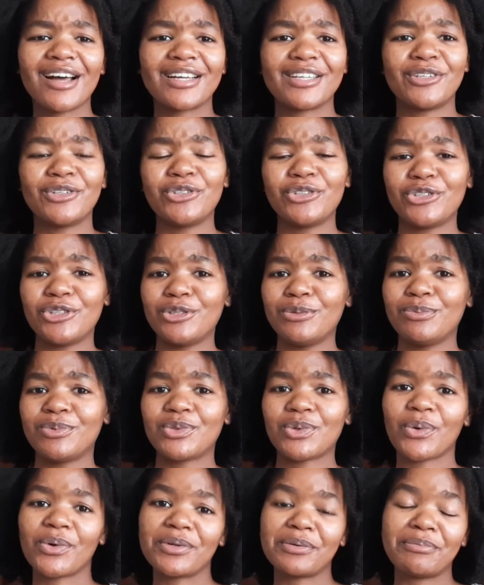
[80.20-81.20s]
YouTube
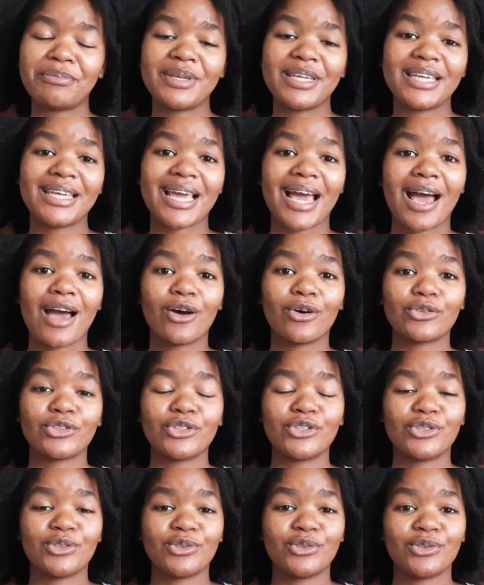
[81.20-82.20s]
taught me how
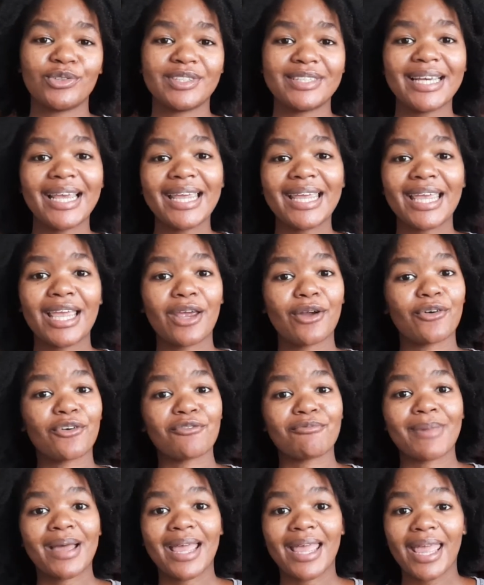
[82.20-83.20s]
to take care of
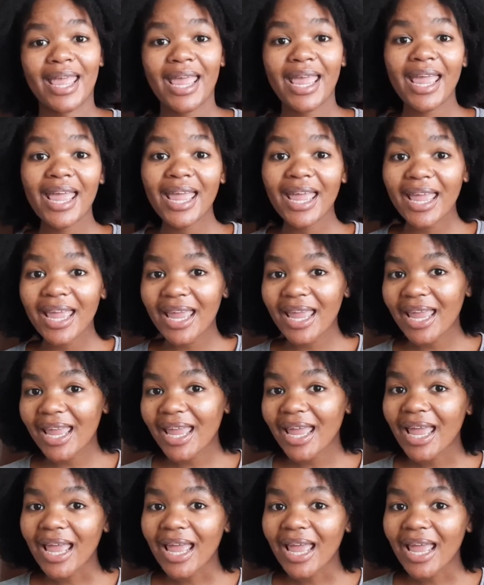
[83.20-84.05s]
my hair.